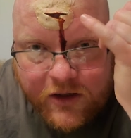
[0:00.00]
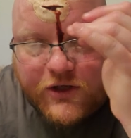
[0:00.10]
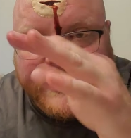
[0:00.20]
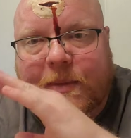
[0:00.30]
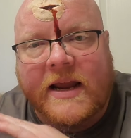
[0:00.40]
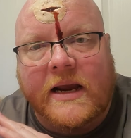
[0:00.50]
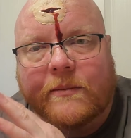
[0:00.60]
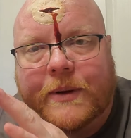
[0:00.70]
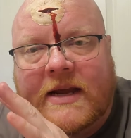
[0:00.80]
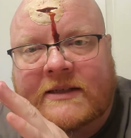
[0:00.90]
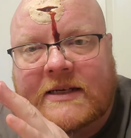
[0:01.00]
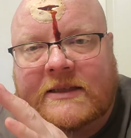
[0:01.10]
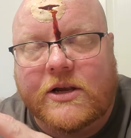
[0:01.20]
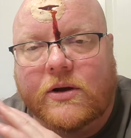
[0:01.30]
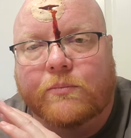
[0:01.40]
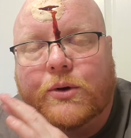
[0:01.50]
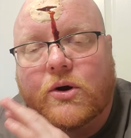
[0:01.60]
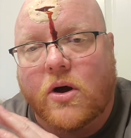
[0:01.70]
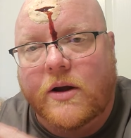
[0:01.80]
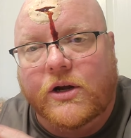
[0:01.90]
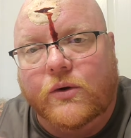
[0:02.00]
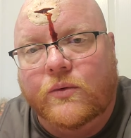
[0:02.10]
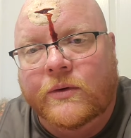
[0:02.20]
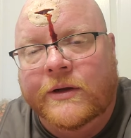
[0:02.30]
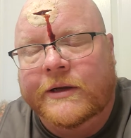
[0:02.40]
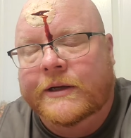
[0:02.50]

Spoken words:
You're just making a basis that you can put on you.